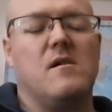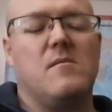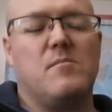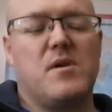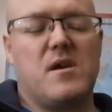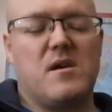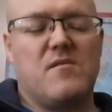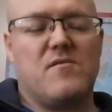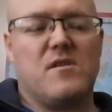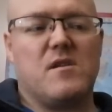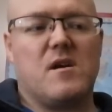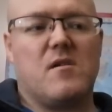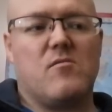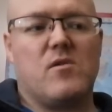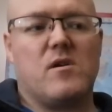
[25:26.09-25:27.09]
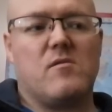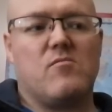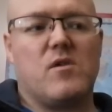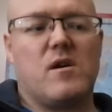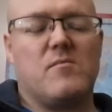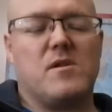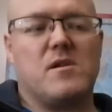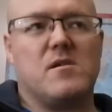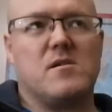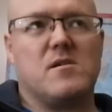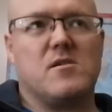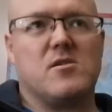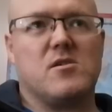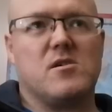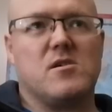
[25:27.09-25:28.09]
behaving that way, but I mean as
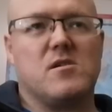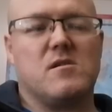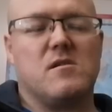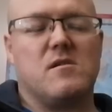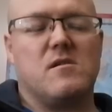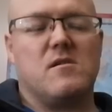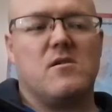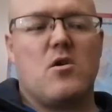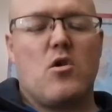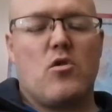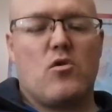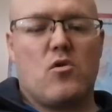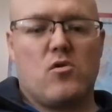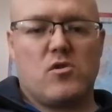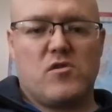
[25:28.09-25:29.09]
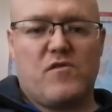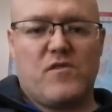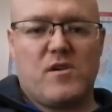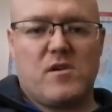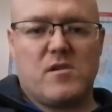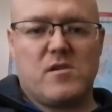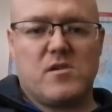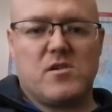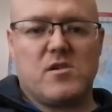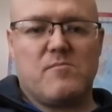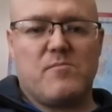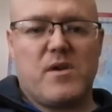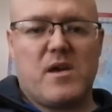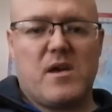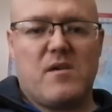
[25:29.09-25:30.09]
it's just thoughts, feelings, and
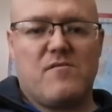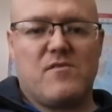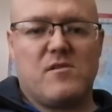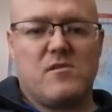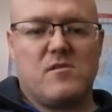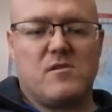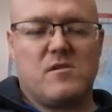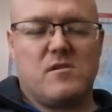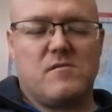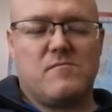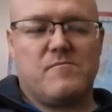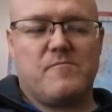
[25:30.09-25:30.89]
behaviours in it.